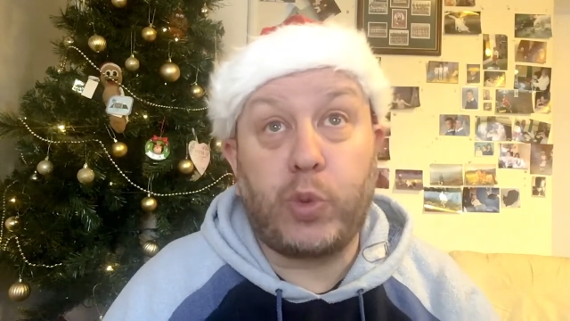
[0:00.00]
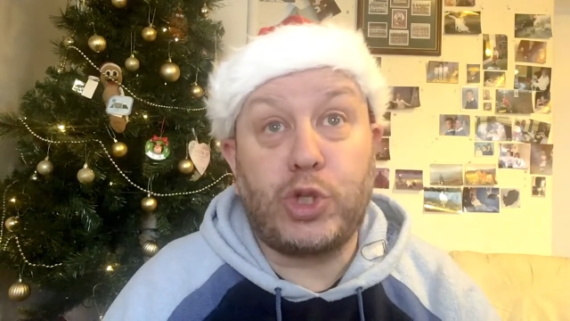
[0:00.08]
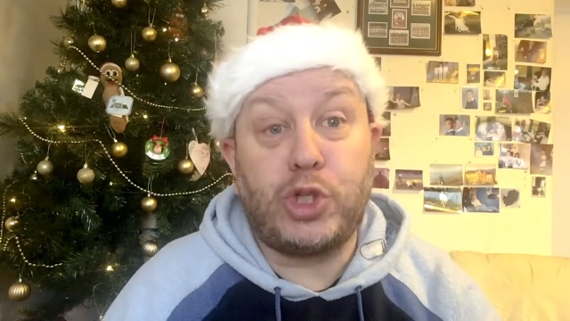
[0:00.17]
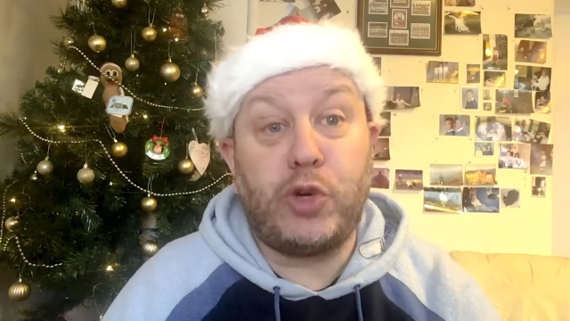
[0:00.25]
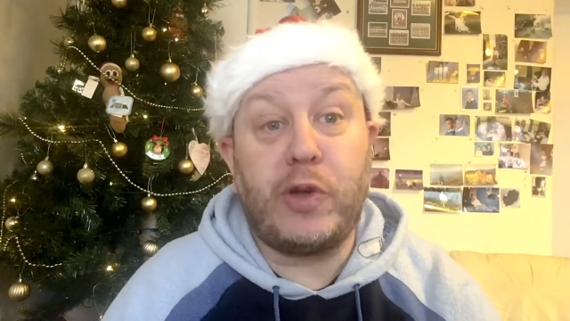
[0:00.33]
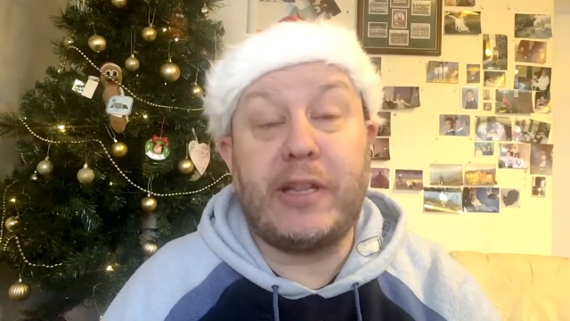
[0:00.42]

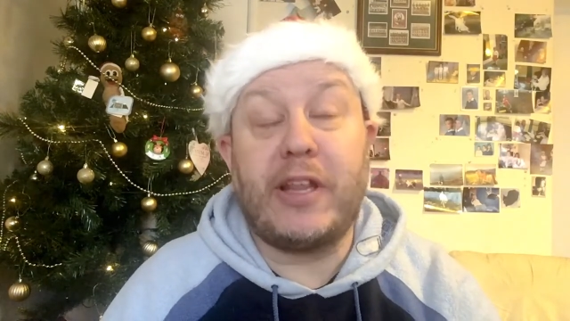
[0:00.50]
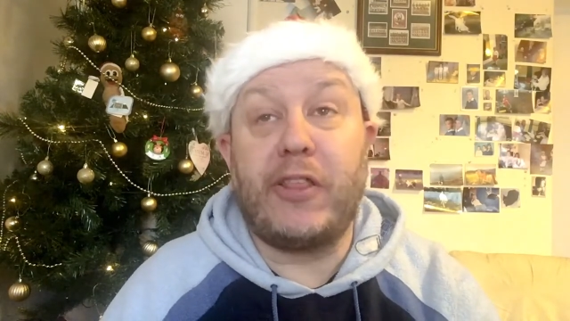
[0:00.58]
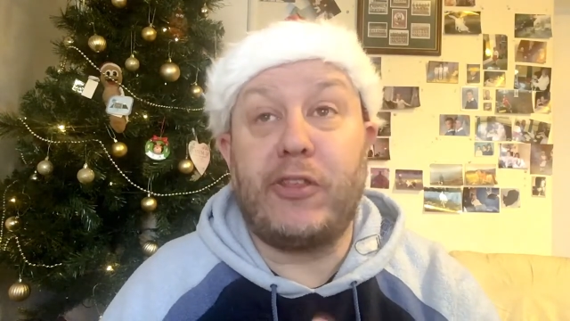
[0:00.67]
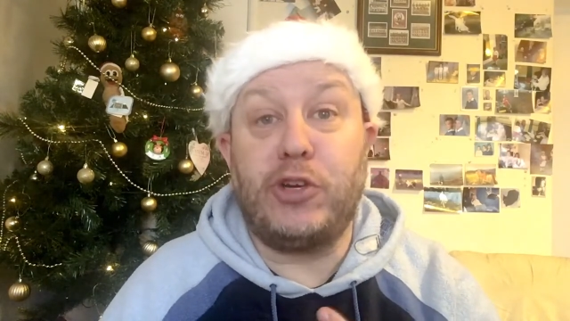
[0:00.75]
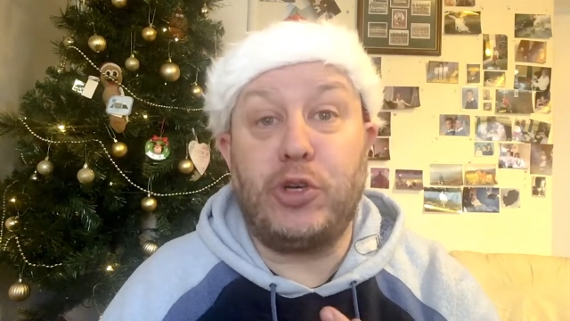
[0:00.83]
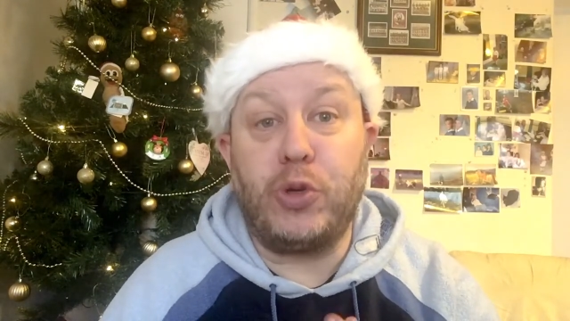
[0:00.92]
during
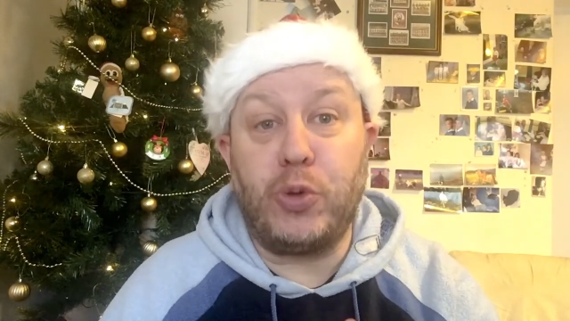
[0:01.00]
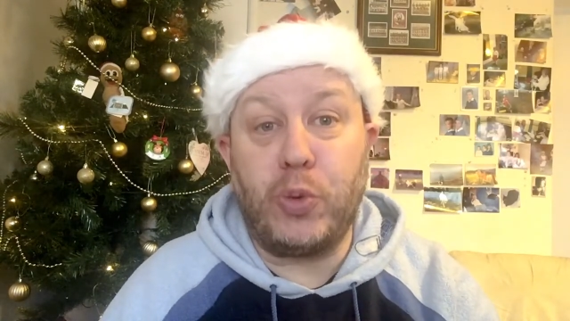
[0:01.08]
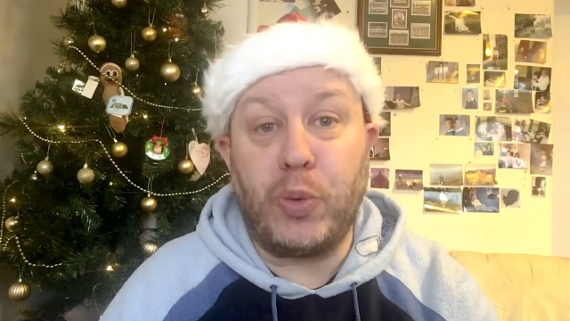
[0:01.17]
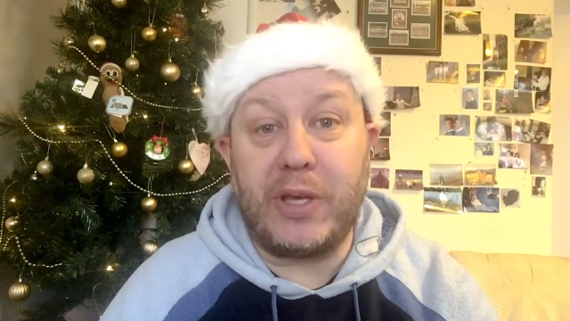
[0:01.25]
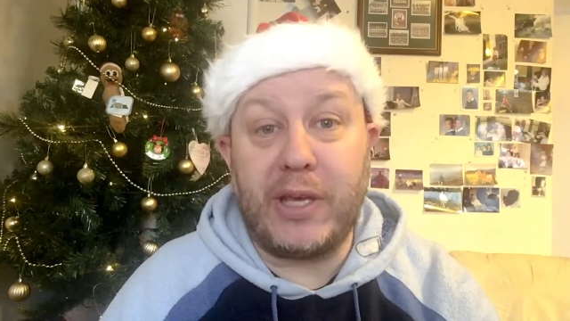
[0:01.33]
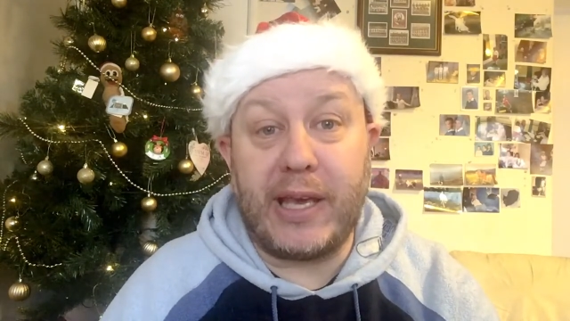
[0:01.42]
the
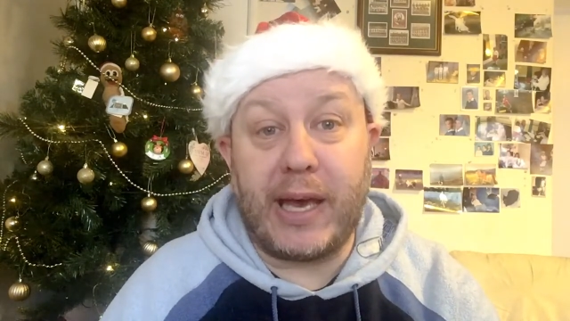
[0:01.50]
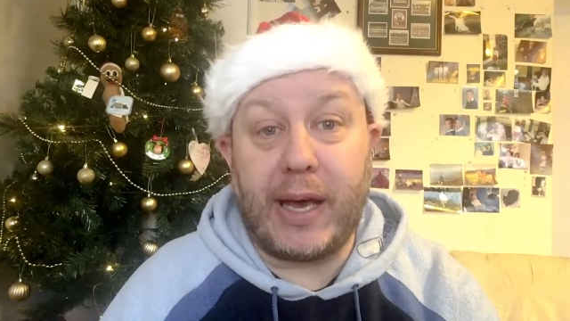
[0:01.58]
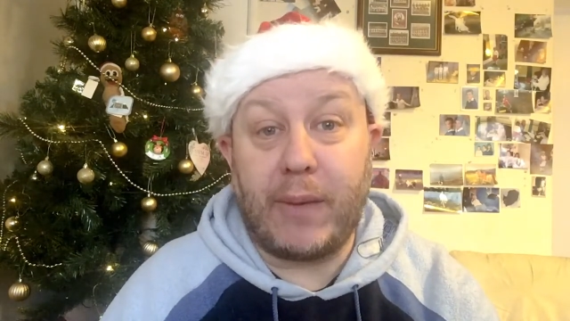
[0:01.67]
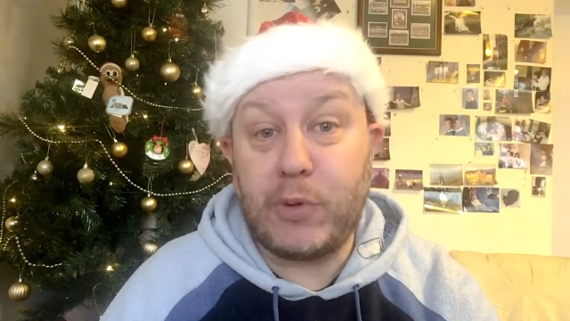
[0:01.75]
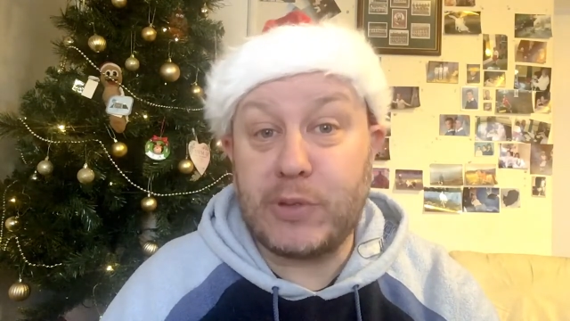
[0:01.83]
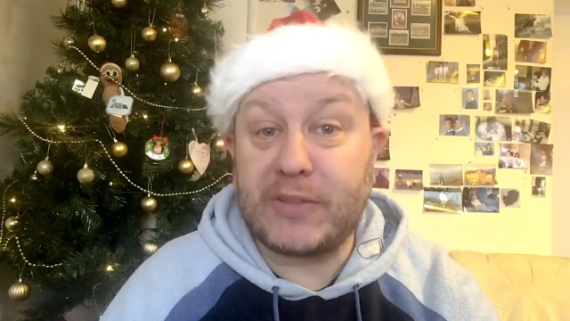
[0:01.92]
new year,
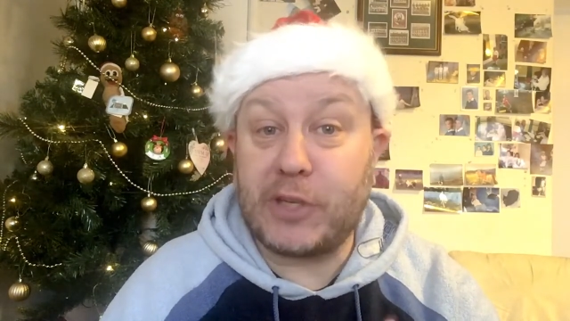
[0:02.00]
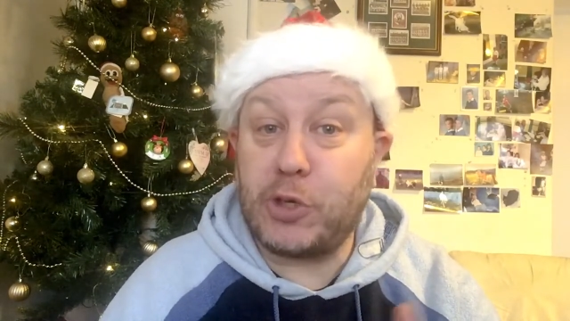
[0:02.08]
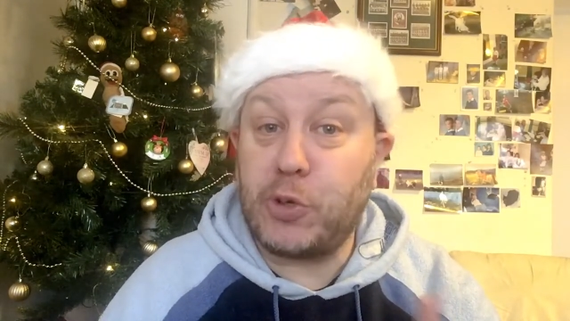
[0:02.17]
we had the new